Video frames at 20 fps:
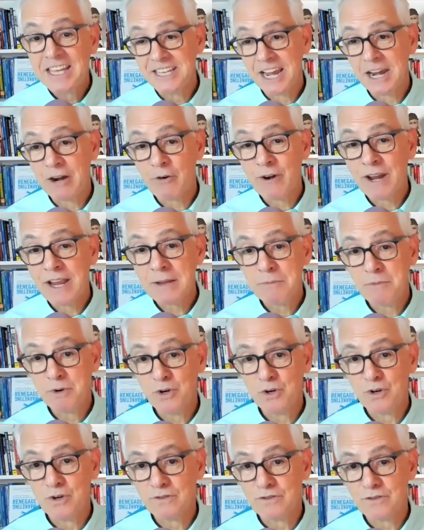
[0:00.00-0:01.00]
daring
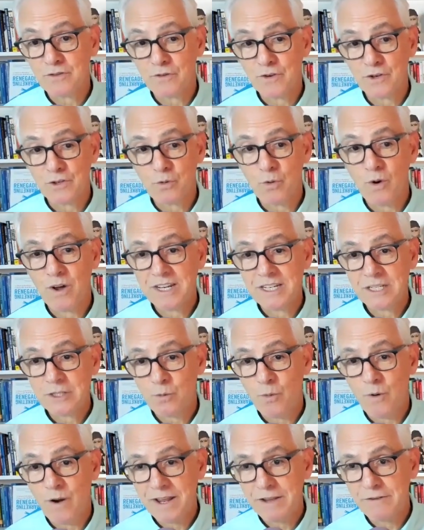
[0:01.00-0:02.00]
moves for twenty
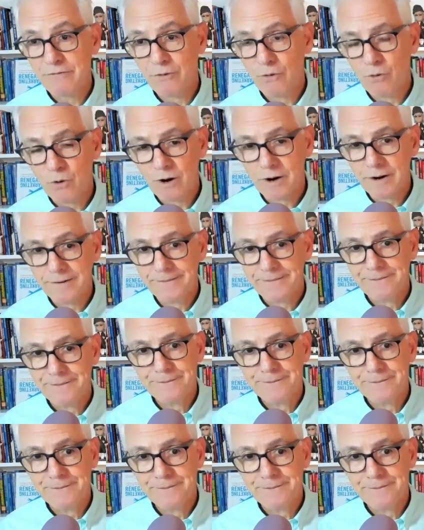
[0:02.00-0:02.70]
twenty-four.